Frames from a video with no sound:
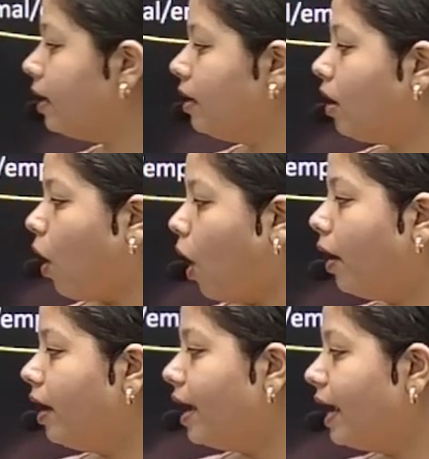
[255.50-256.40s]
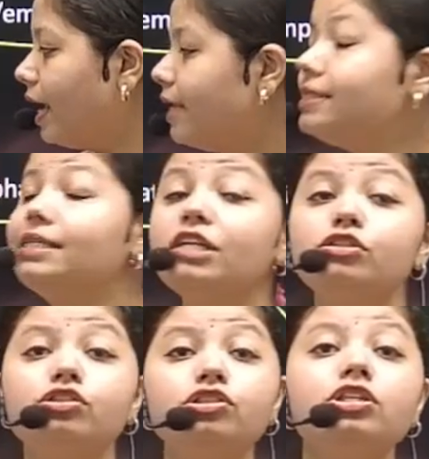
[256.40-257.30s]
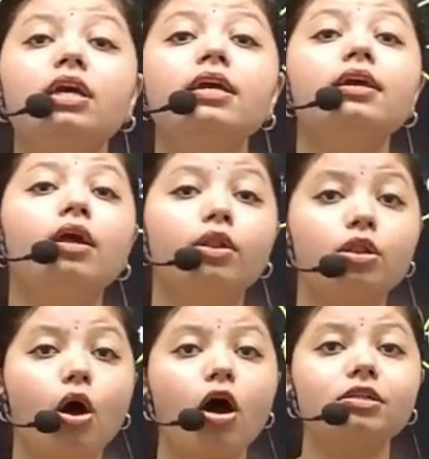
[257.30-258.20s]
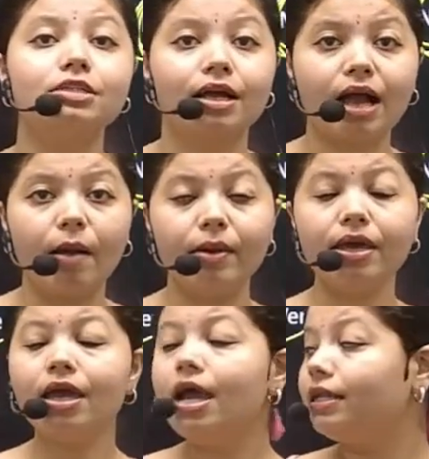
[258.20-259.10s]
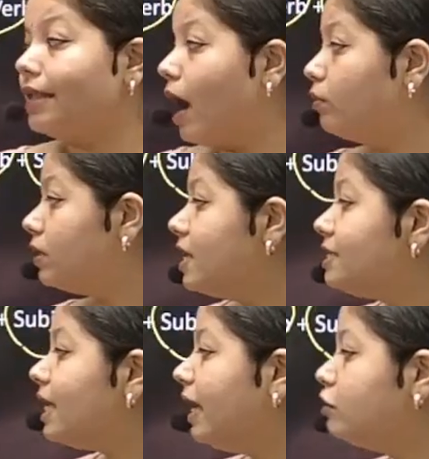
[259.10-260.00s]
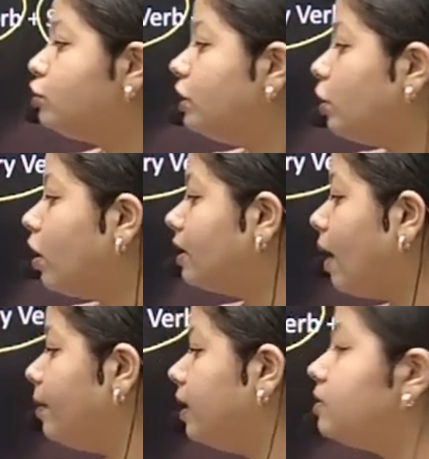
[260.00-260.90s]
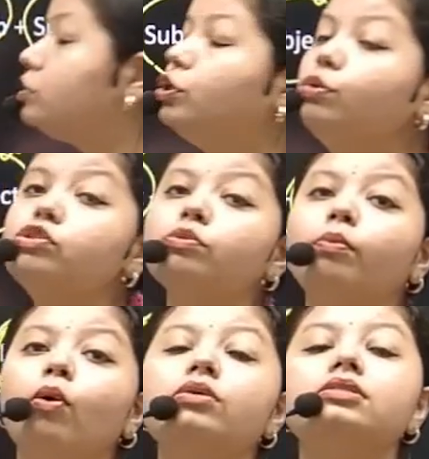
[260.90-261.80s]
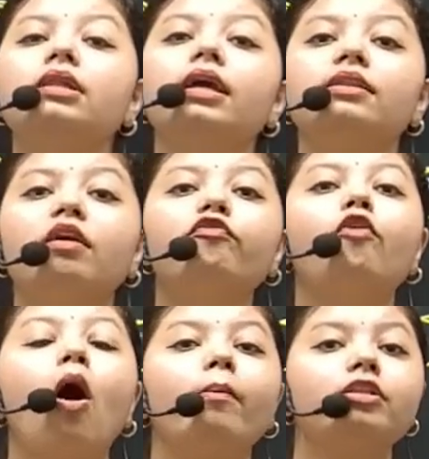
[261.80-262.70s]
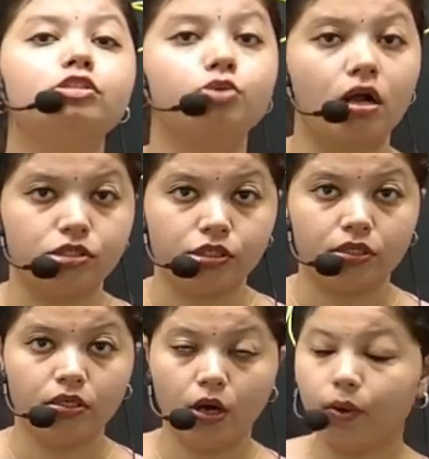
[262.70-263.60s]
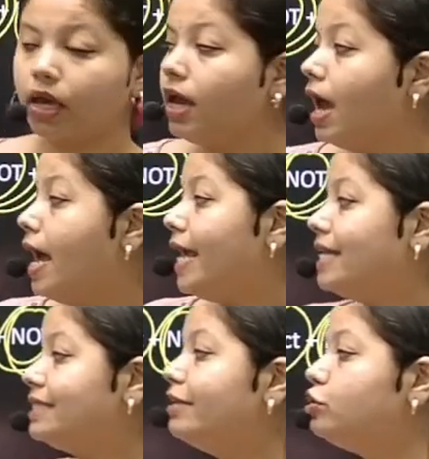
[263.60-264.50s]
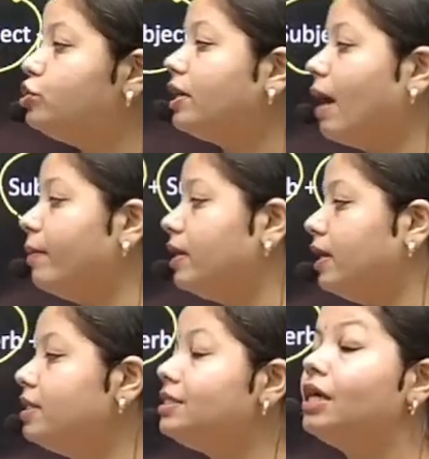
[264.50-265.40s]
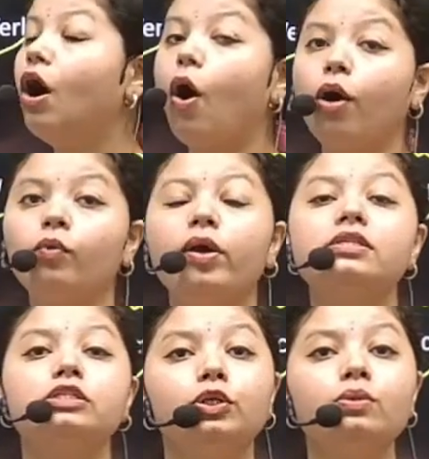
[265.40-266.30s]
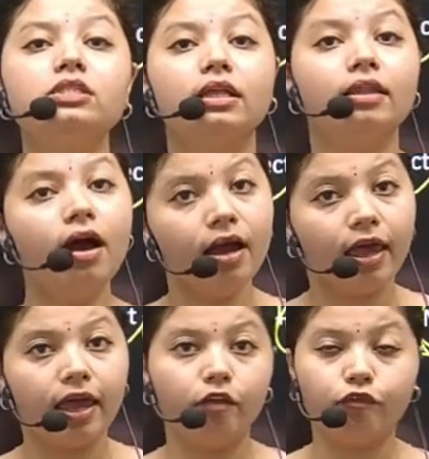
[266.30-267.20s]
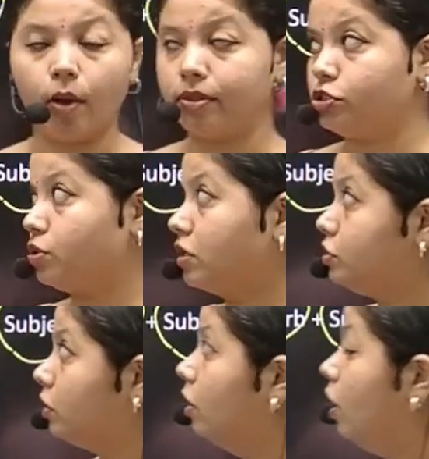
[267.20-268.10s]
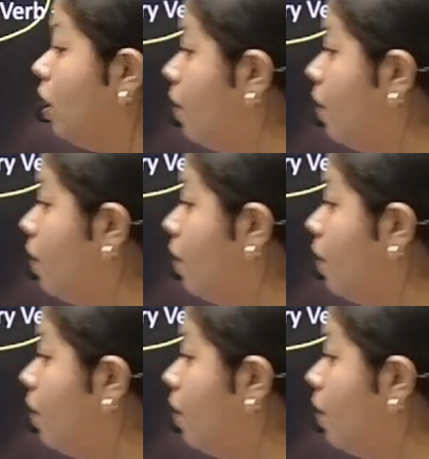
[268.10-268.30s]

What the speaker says: or is she not coming? Now this is she not coming is used mostly in the formal structure. Okay, isn't she coming is always used in the informal structure. Okay,